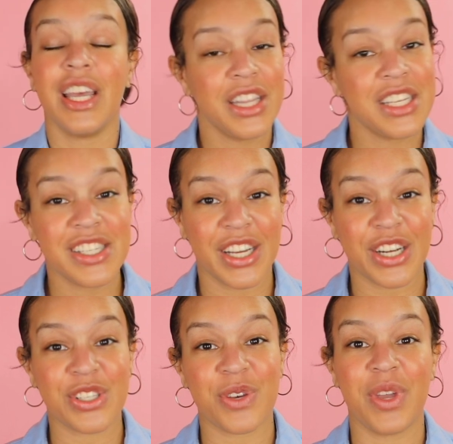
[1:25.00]
in this
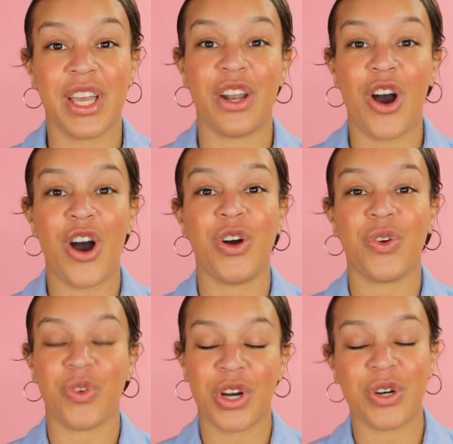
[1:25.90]
year so we can
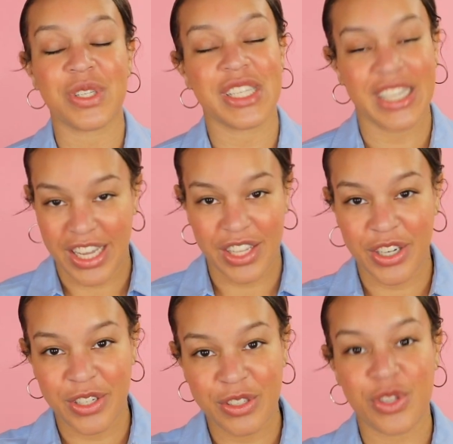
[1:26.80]
all grow
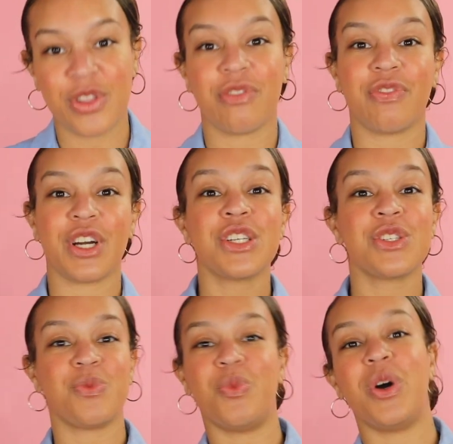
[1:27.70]
together. So the
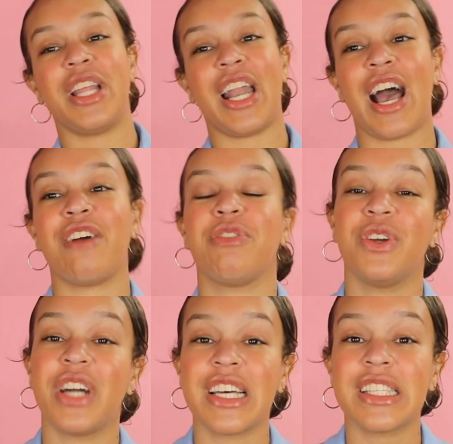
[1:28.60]
first one that I have
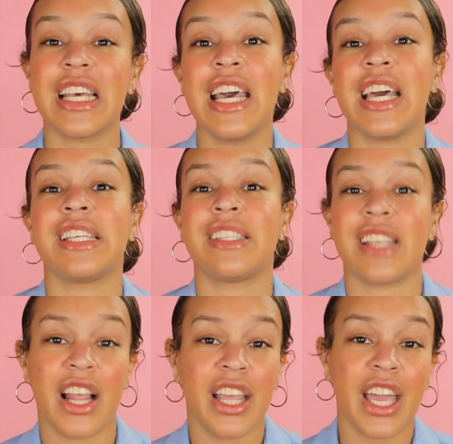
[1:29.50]
for you guys is
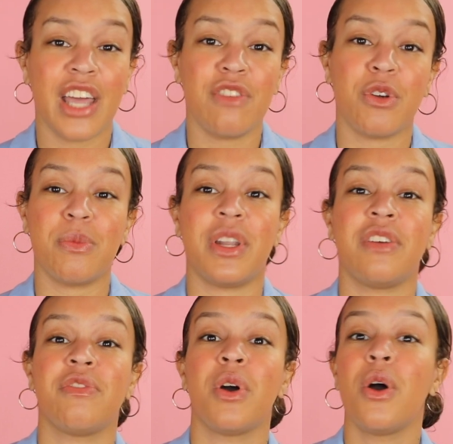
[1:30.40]
selling
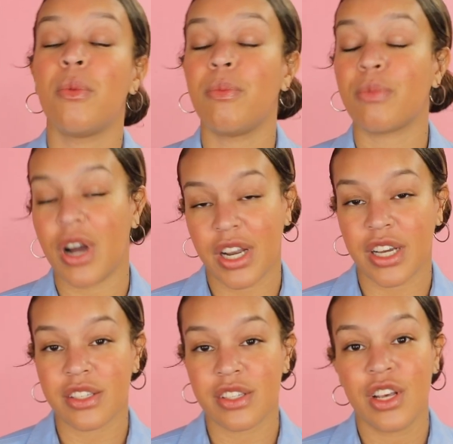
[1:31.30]
informative
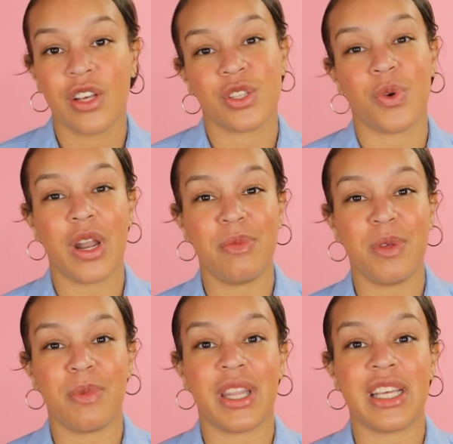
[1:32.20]
products. So what I
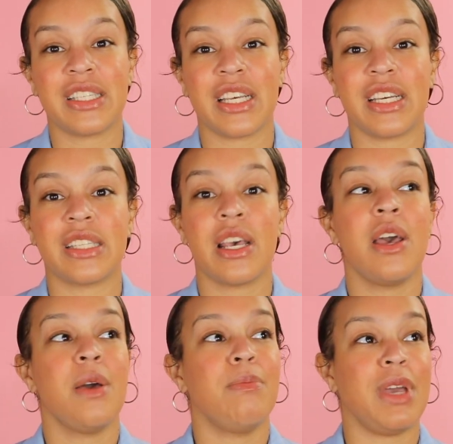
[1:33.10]
mean by this is
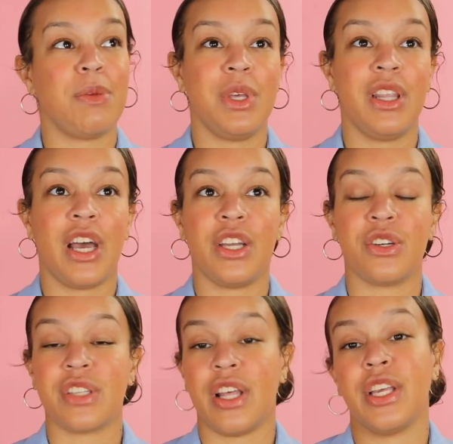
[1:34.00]
Maybe that
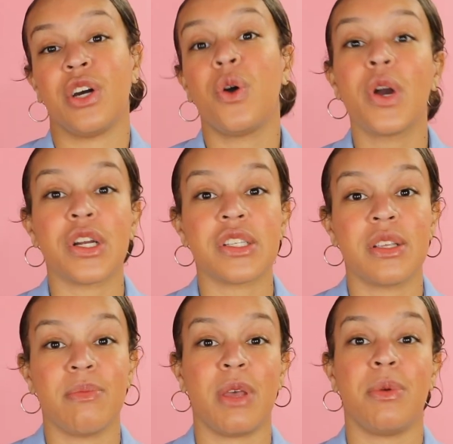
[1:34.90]
you're selling a
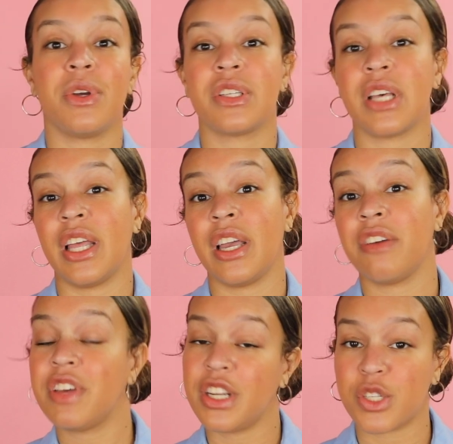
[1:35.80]
course, maybe you're selling
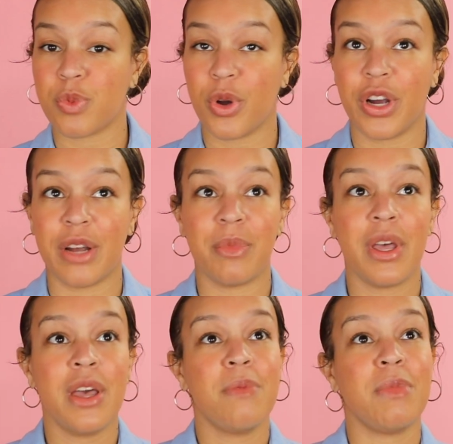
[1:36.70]
a fitness program,
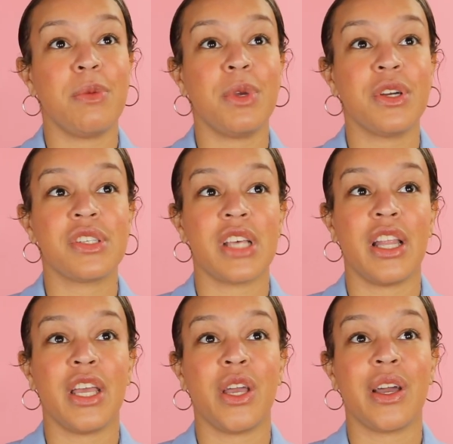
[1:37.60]
maybe you're
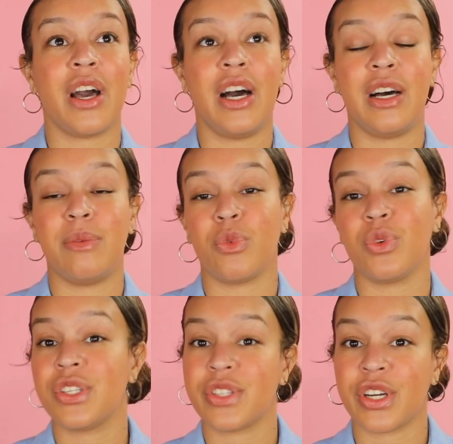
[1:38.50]
selling um,
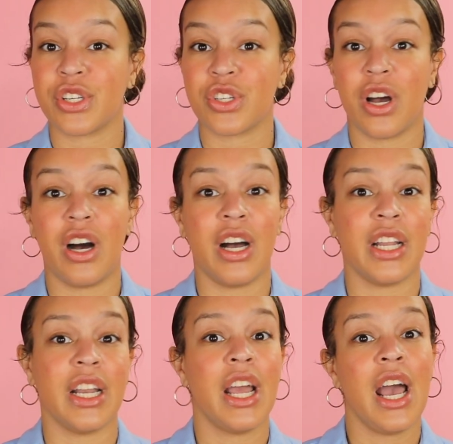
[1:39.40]
research
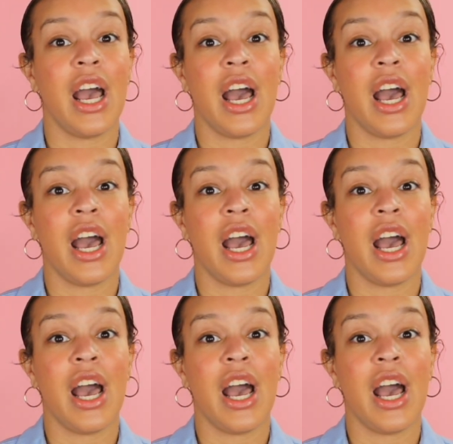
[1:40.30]
on